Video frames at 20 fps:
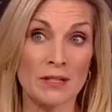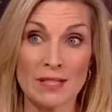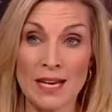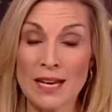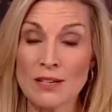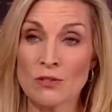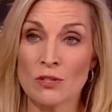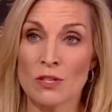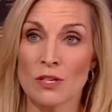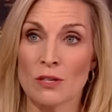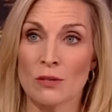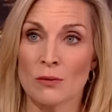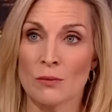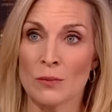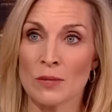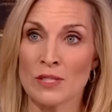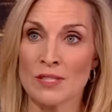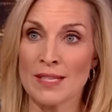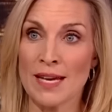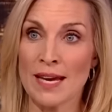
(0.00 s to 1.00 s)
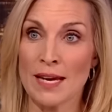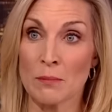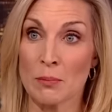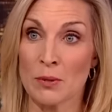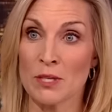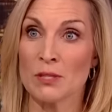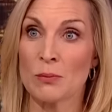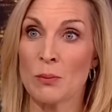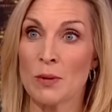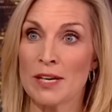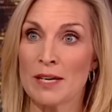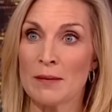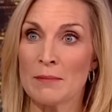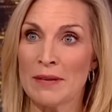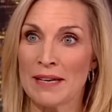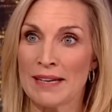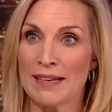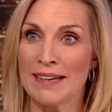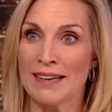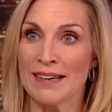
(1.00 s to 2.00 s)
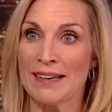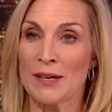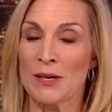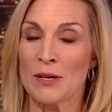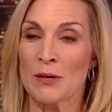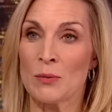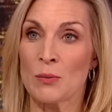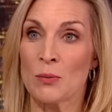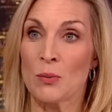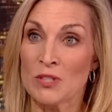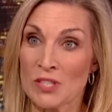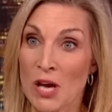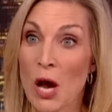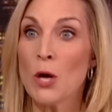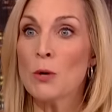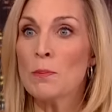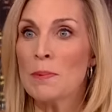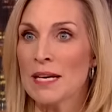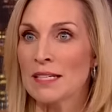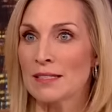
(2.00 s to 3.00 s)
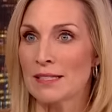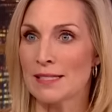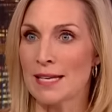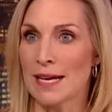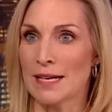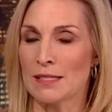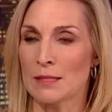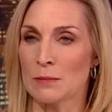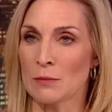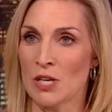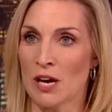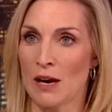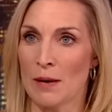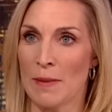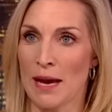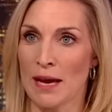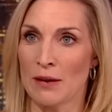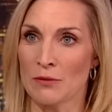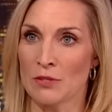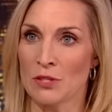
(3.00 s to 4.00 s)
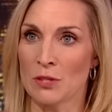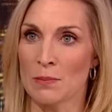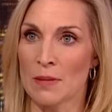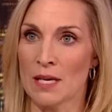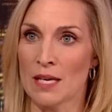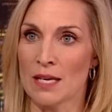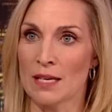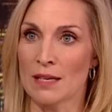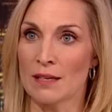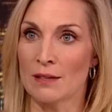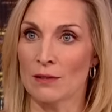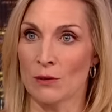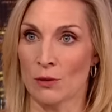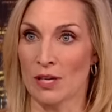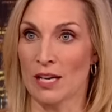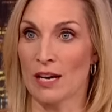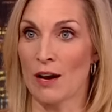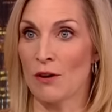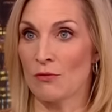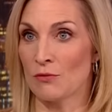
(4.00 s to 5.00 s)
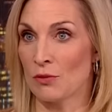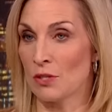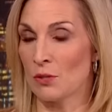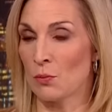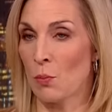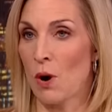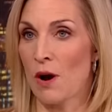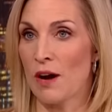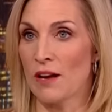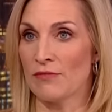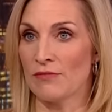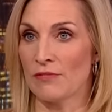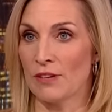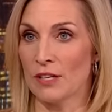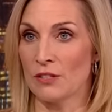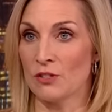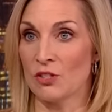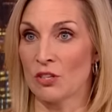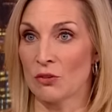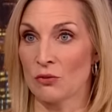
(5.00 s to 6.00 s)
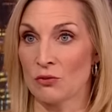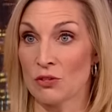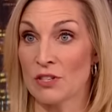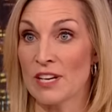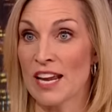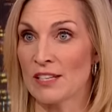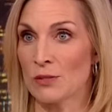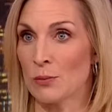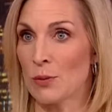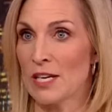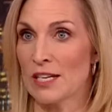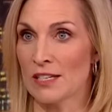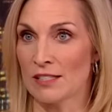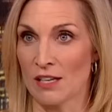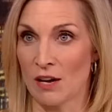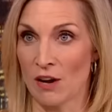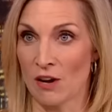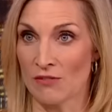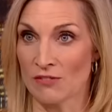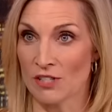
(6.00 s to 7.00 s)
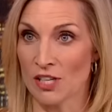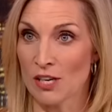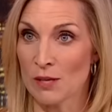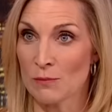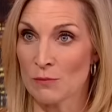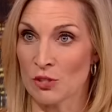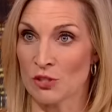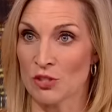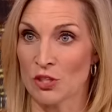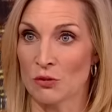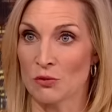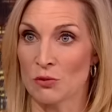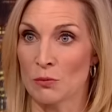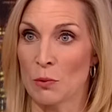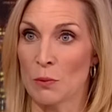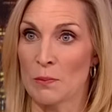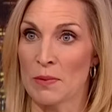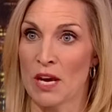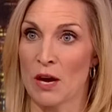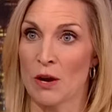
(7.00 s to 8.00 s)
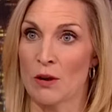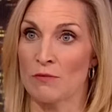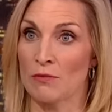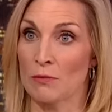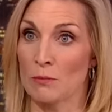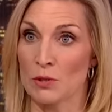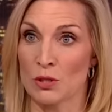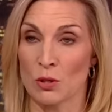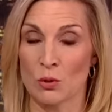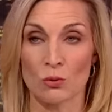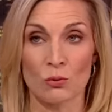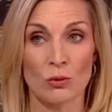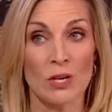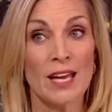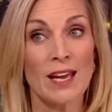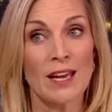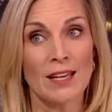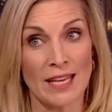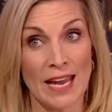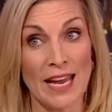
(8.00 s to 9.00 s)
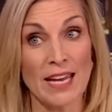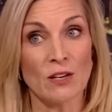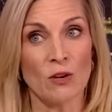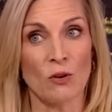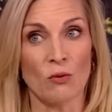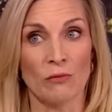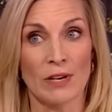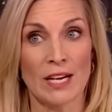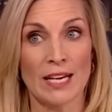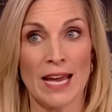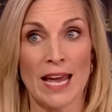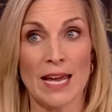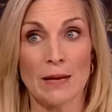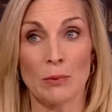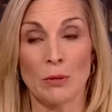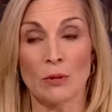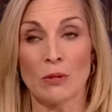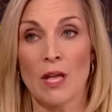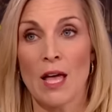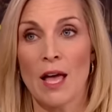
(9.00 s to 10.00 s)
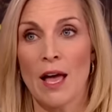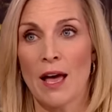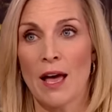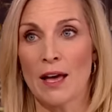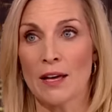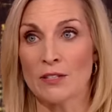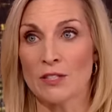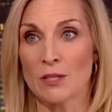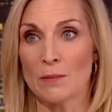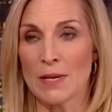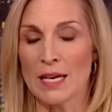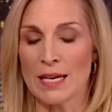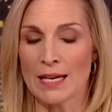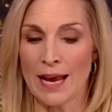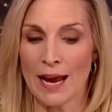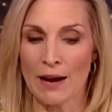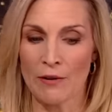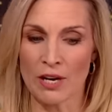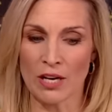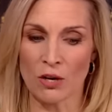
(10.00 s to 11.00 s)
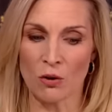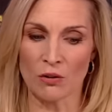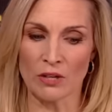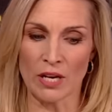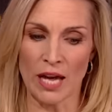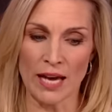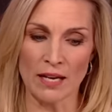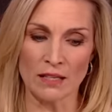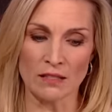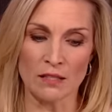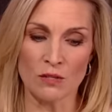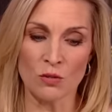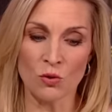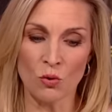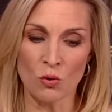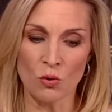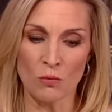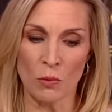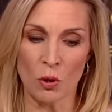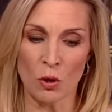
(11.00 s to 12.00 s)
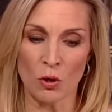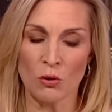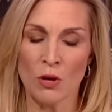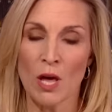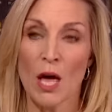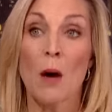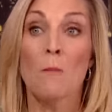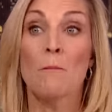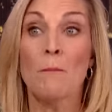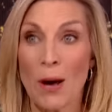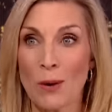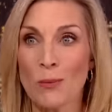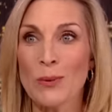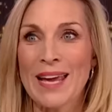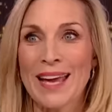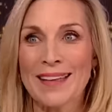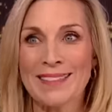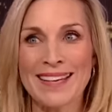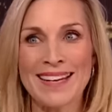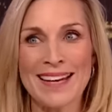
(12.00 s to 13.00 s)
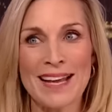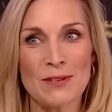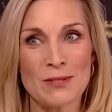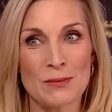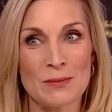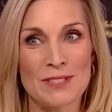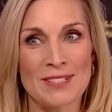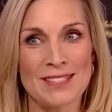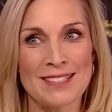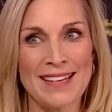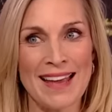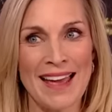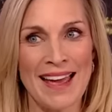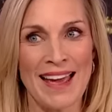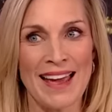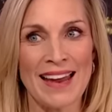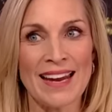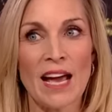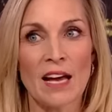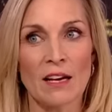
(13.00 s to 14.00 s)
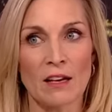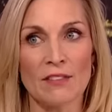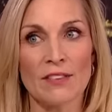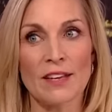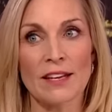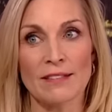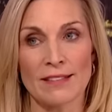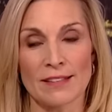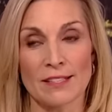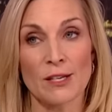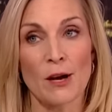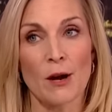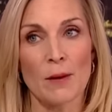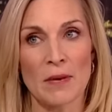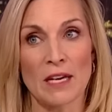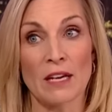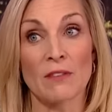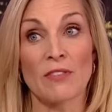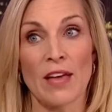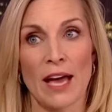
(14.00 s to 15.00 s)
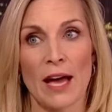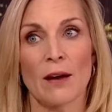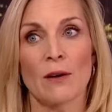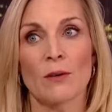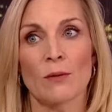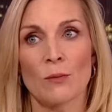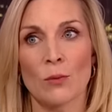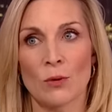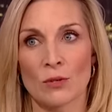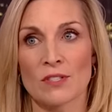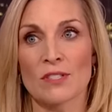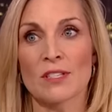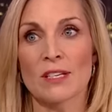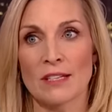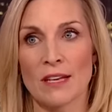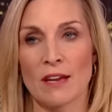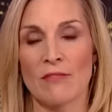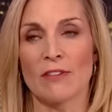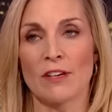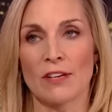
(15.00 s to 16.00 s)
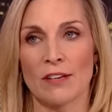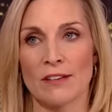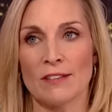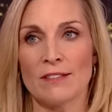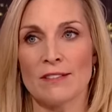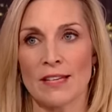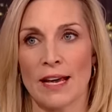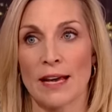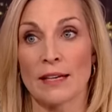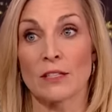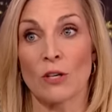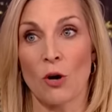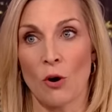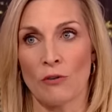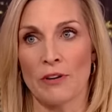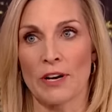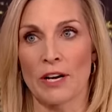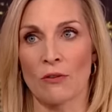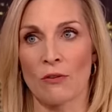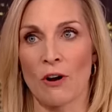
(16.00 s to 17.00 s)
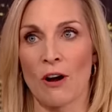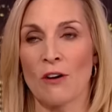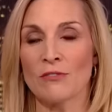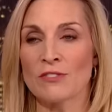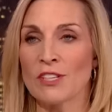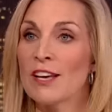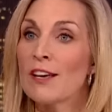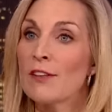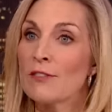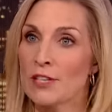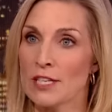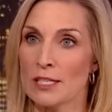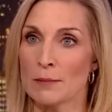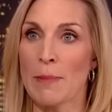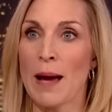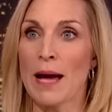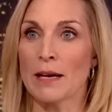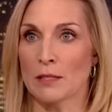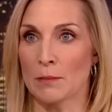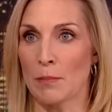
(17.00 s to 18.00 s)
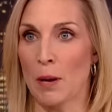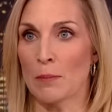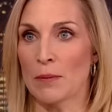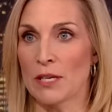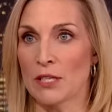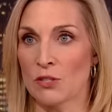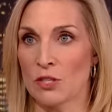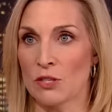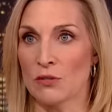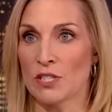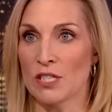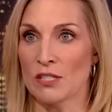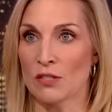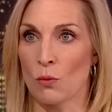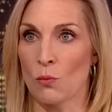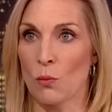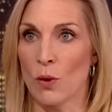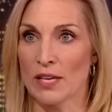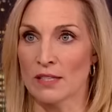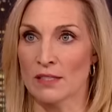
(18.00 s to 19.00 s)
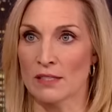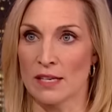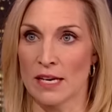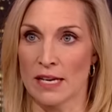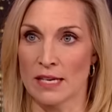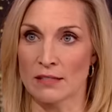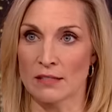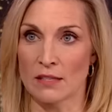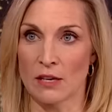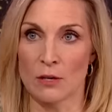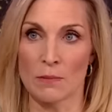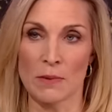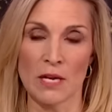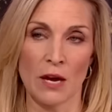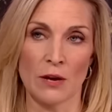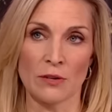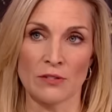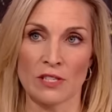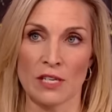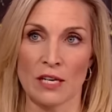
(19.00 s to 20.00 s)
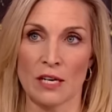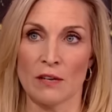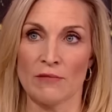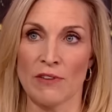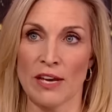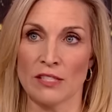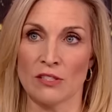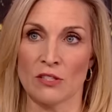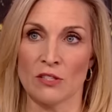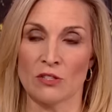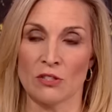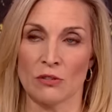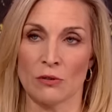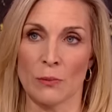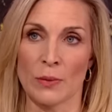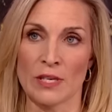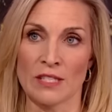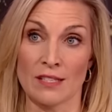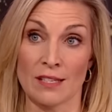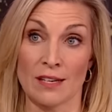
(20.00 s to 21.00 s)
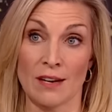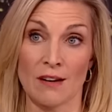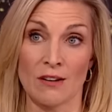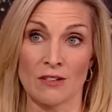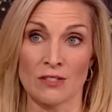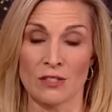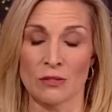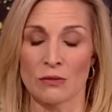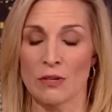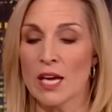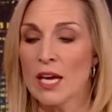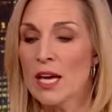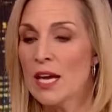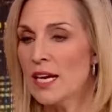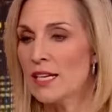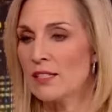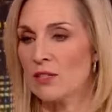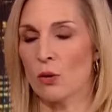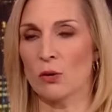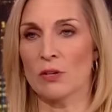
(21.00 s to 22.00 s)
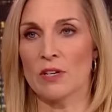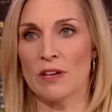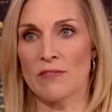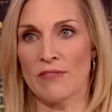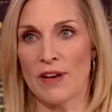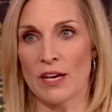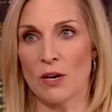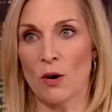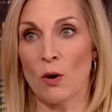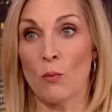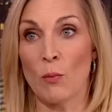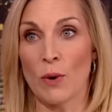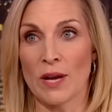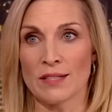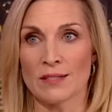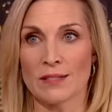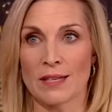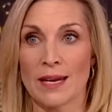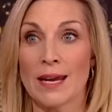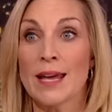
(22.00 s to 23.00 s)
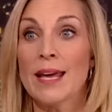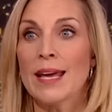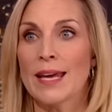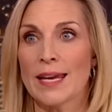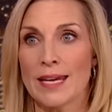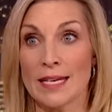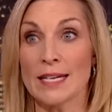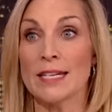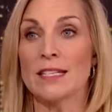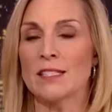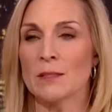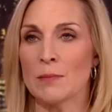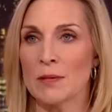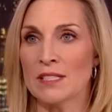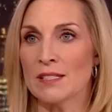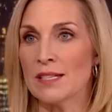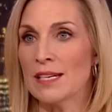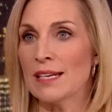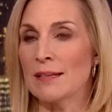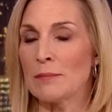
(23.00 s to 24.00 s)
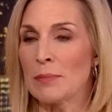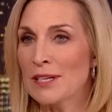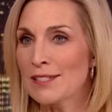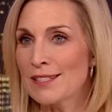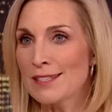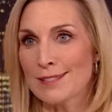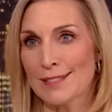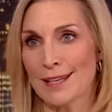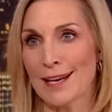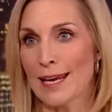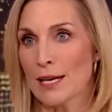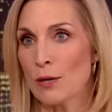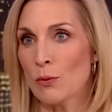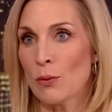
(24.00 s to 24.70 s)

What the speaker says: as Andrew was saying, Prince William was hoping to take some time out to be looking after his wife and children. Next week is half term. The children will be home from school. Kate not really able to be carrying on as normal. But we had the announcement today, and I think the timing of that was significant and choreographed, that he's back to public duties on Wednesday. He's going to be hosting an investiture at Windsor Castle. He's got an event on Wednesday. He needs to be seen, because as the late